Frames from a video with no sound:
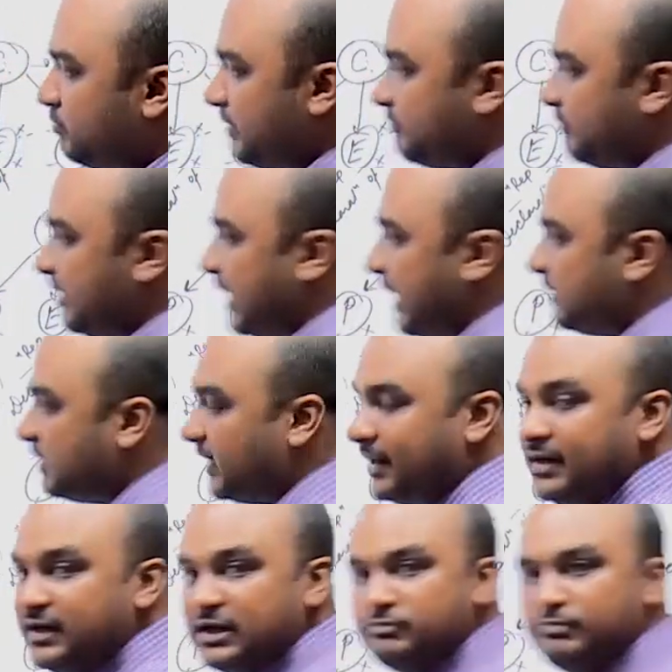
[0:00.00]
people and the
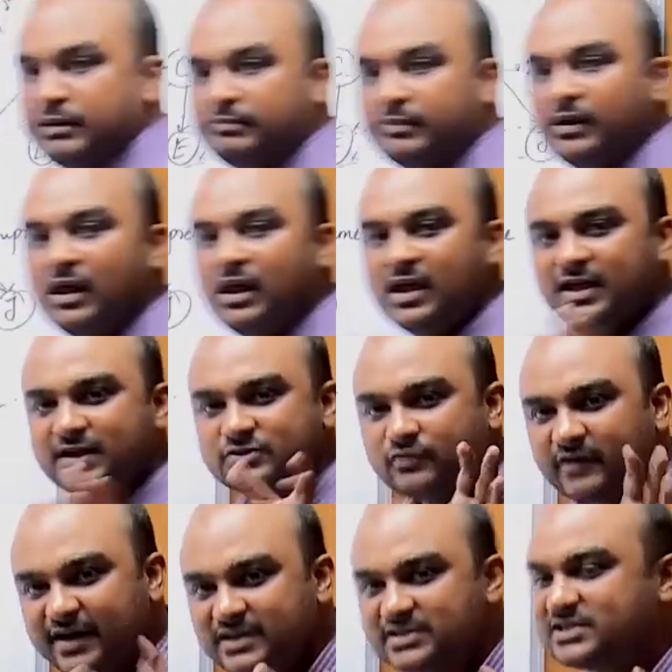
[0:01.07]
Indian people is
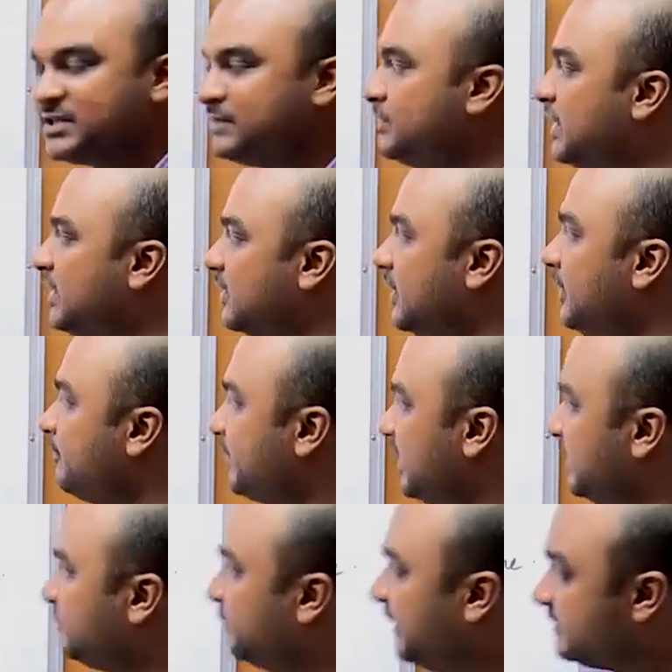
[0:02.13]
very similar.
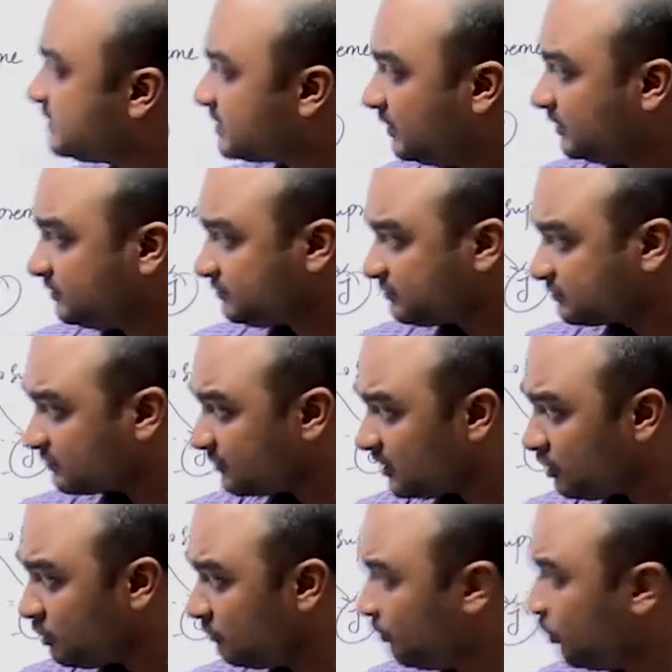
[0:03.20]
It means
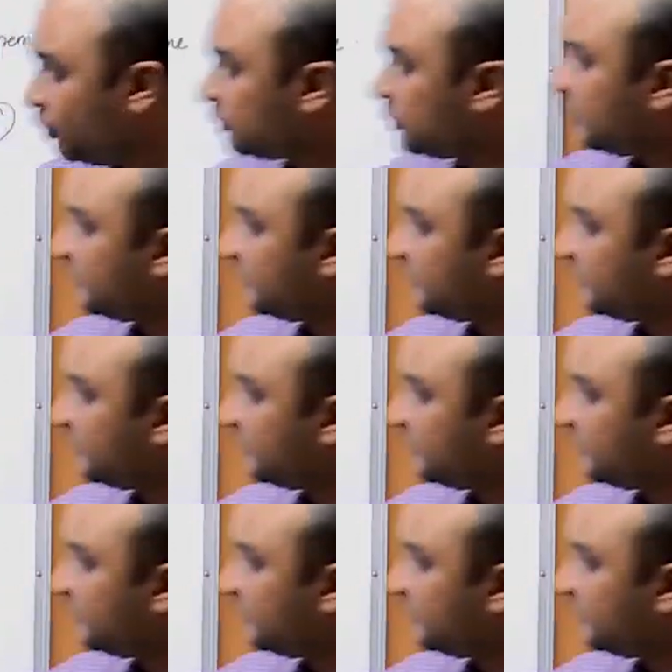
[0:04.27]
both